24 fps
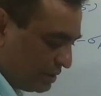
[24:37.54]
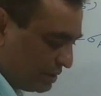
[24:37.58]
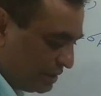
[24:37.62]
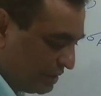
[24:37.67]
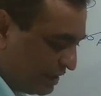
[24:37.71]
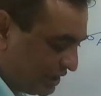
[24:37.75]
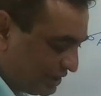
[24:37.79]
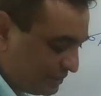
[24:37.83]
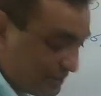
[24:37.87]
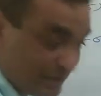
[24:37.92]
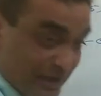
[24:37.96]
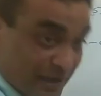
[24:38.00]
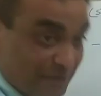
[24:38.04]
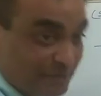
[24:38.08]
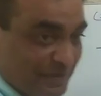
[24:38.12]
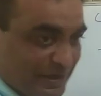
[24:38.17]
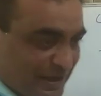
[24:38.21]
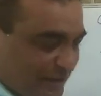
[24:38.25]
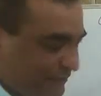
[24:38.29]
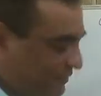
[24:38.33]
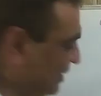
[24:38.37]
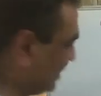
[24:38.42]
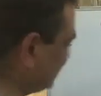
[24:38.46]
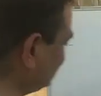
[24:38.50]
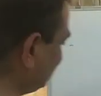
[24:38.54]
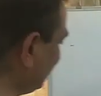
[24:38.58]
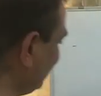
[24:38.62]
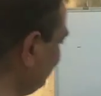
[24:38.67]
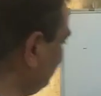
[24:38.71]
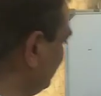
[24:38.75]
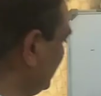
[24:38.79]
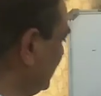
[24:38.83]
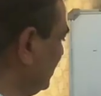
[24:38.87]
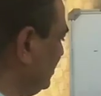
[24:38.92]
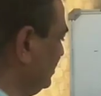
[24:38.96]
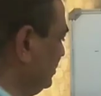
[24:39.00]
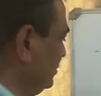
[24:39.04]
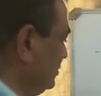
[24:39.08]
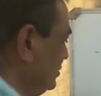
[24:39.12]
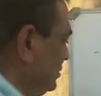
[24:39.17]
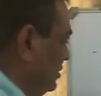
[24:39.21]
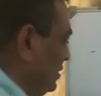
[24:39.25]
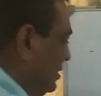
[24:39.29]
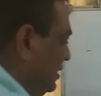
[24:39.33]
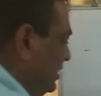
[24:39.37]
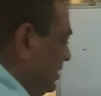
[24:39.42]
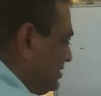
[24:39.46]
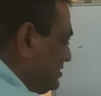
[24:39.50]
let me take an example.
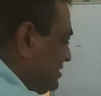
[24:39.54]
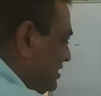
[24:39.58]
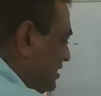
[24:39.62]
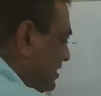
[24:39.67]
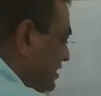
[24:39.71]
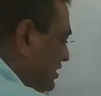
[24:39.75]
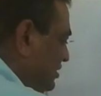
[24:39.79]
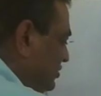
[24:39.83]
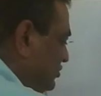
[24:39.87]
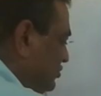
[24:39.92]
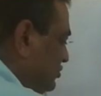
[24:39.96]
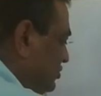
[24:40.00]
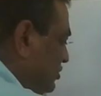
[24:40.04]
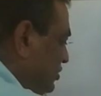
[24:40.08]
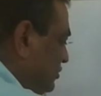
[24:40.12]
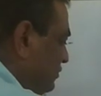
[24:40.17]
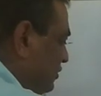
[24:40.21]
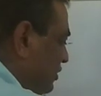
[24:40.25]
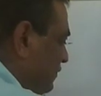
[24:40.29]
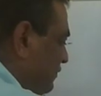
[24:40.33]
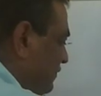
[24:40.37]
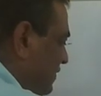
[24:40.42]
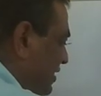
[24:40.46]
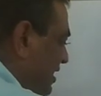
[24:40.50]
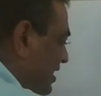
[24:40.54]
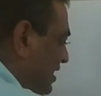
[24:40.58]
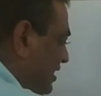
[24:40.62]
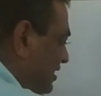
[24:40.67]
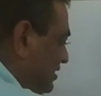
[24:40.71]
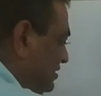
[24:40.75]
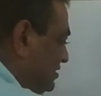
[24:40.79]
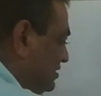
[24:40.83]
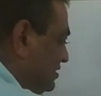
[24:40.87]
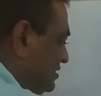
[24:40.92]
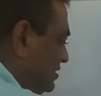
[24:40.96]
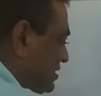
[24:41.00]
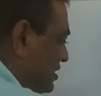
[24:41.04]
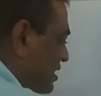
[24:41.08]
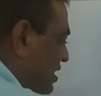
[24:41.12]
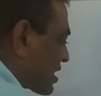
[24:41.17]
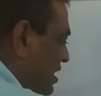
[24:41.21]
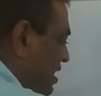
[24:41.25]
Let's say g of s,